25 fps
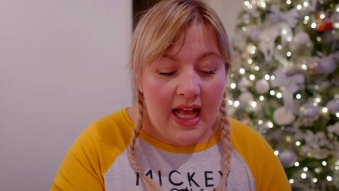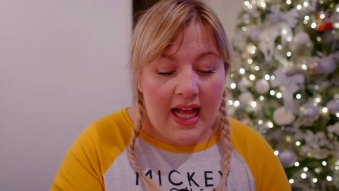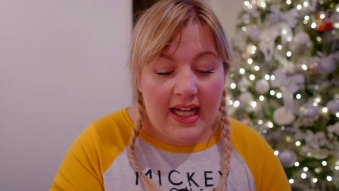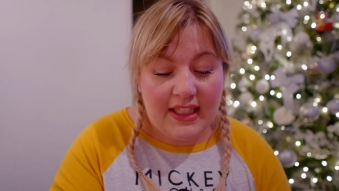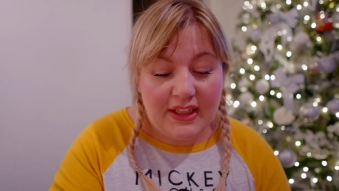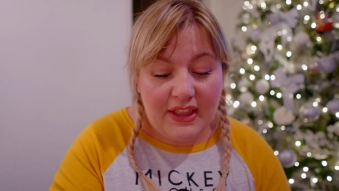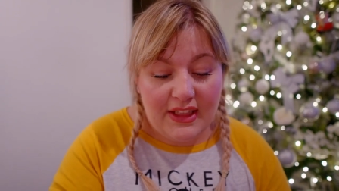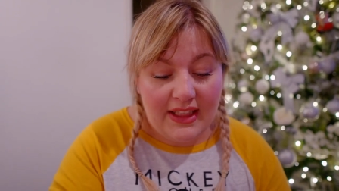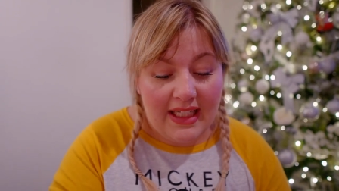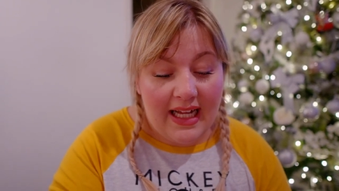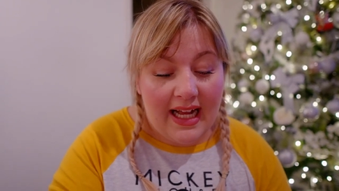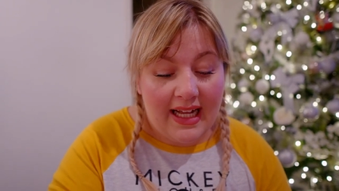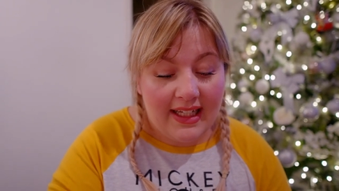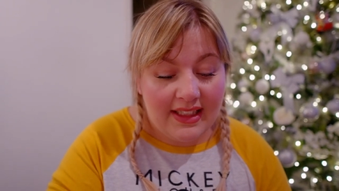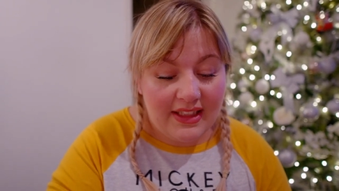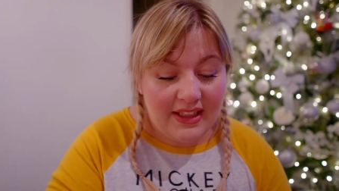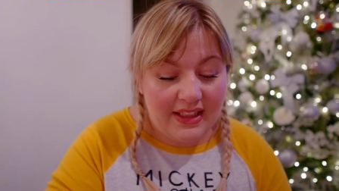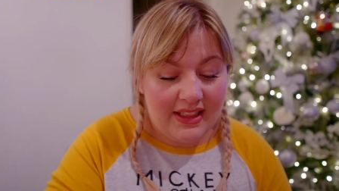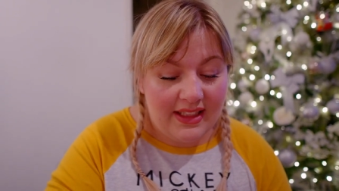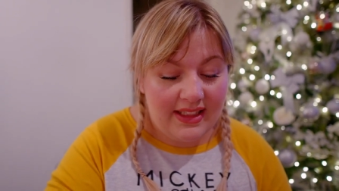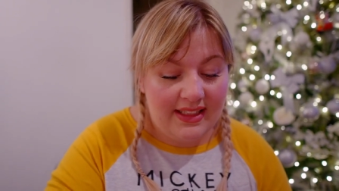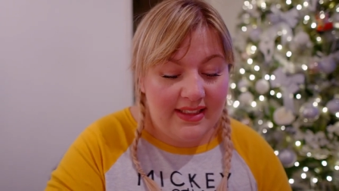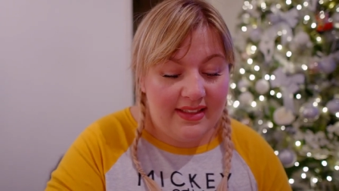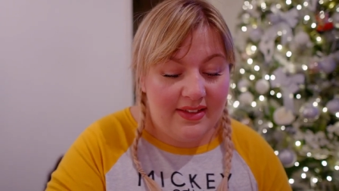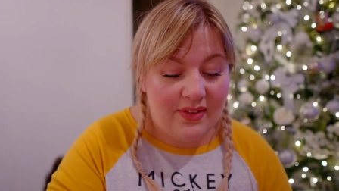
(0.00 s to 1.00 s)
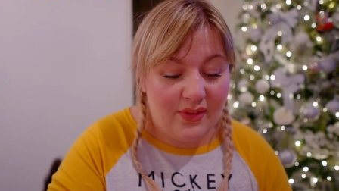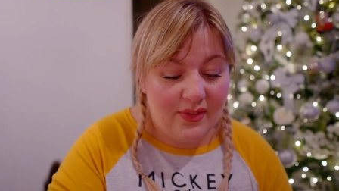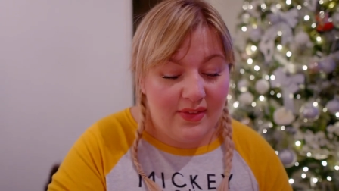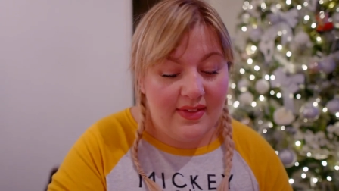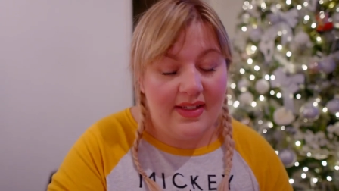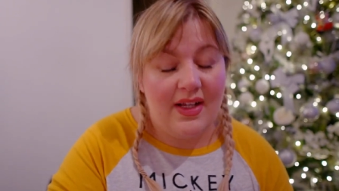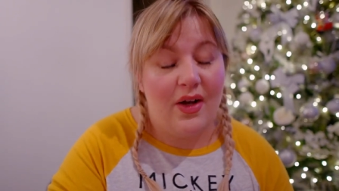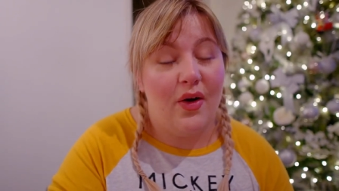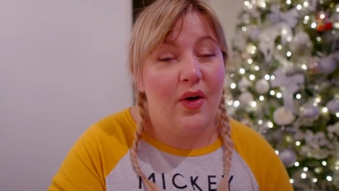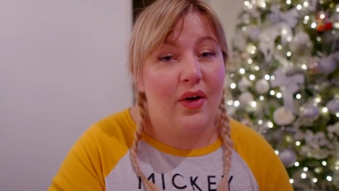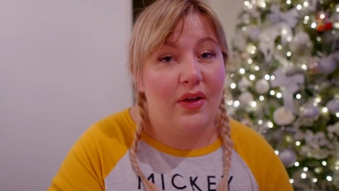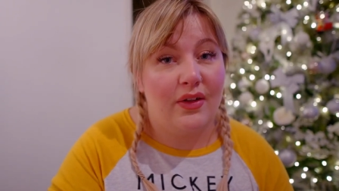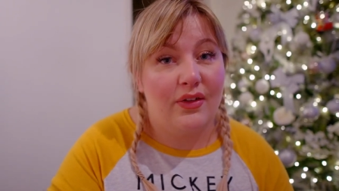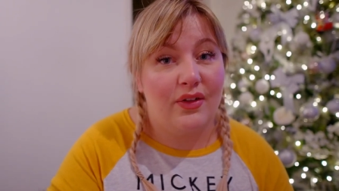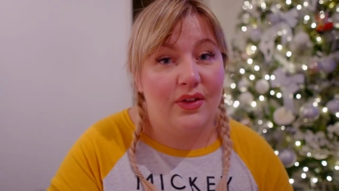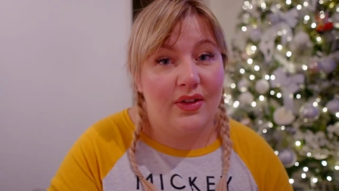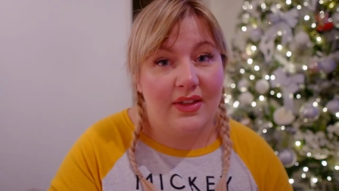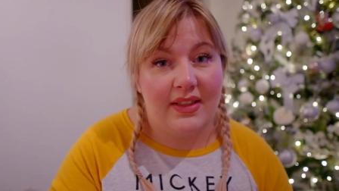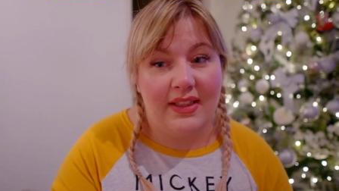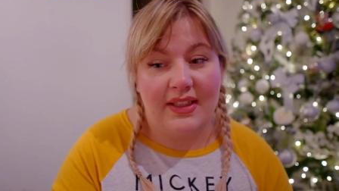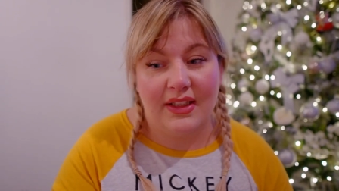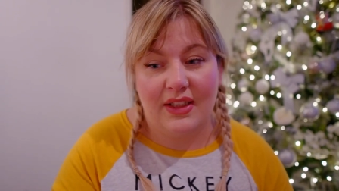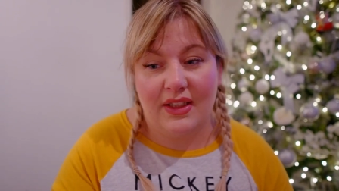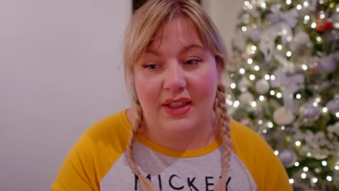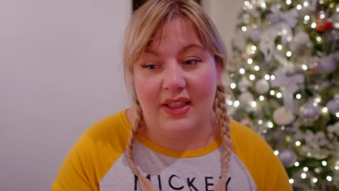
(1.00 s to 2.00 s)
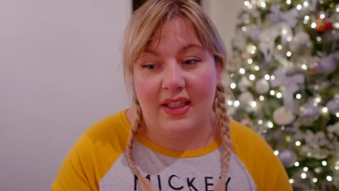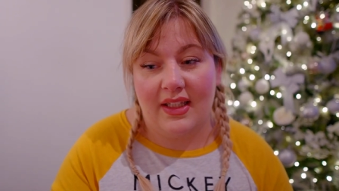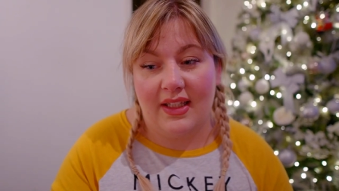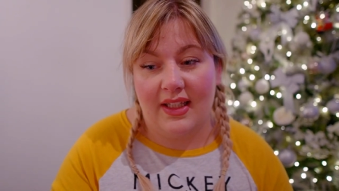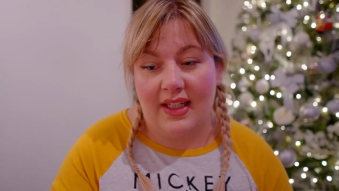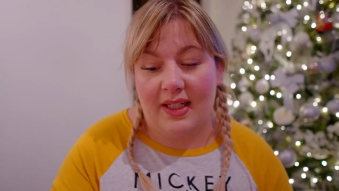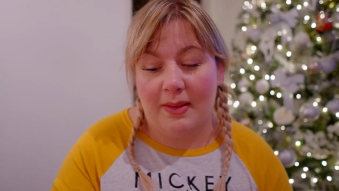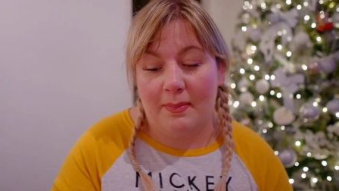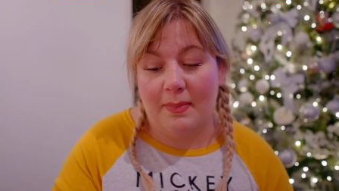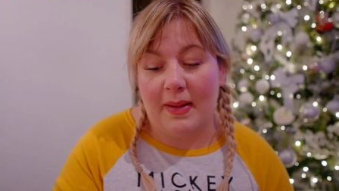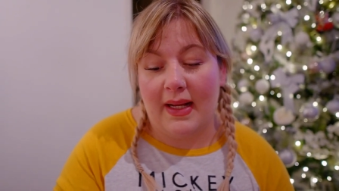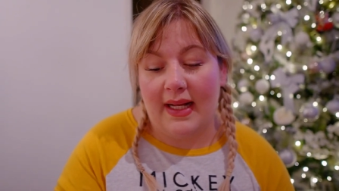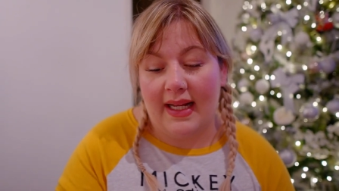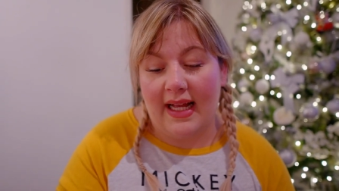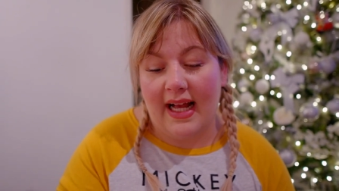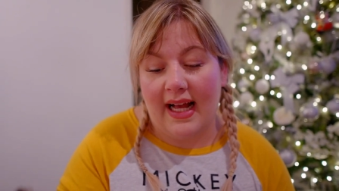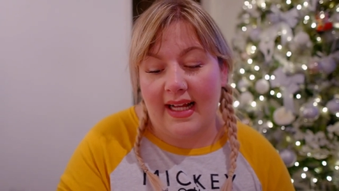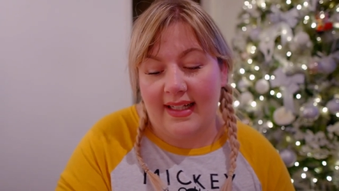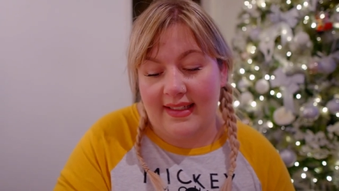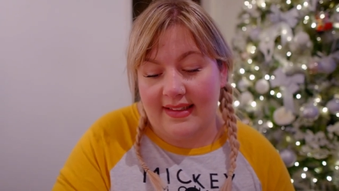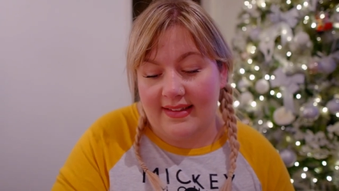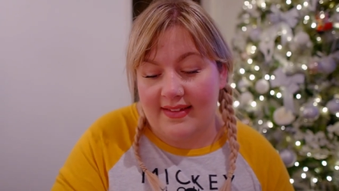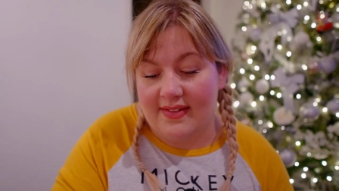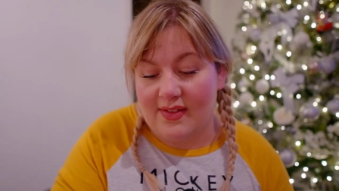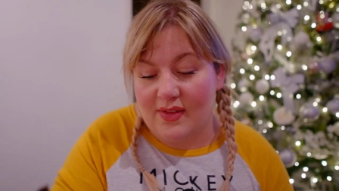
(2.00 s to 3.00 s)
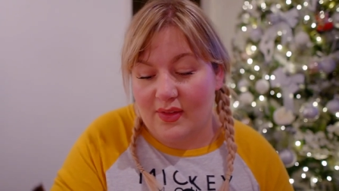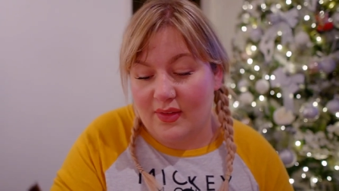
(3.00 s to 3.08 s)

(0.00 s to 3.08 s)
And she actually does it all traditionally by hand,